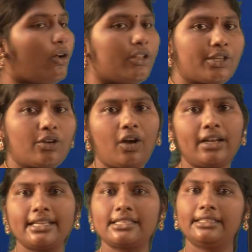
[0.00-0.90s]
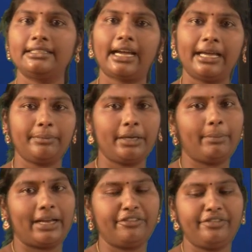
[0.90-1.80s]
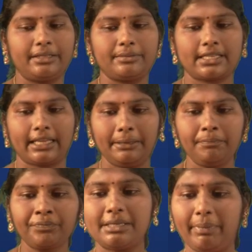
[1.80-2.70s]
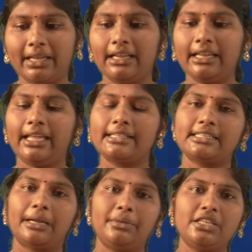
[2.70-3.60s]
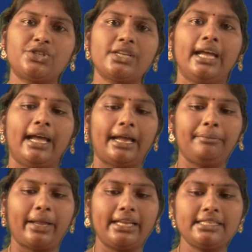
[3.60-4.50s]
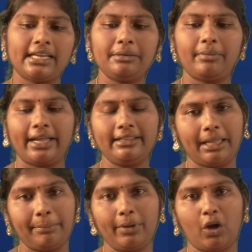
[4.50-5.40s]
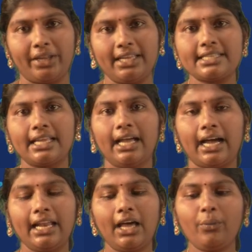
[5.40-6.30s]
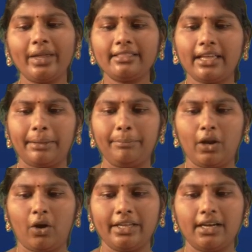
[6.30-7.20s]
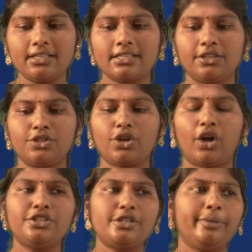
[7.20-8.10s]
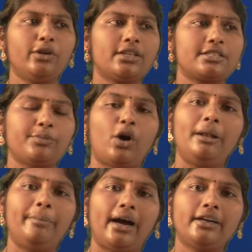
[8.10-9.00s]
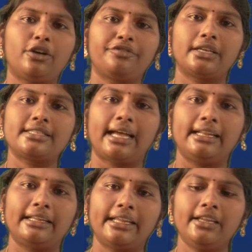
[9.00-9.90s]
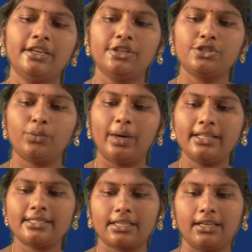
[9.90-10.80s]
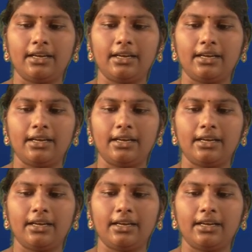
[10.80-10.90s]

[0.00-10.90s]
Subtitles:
also called as retirement benefit scheme, typically established and maintained by the employees, allowing the employers to contribute a small part of the salary towards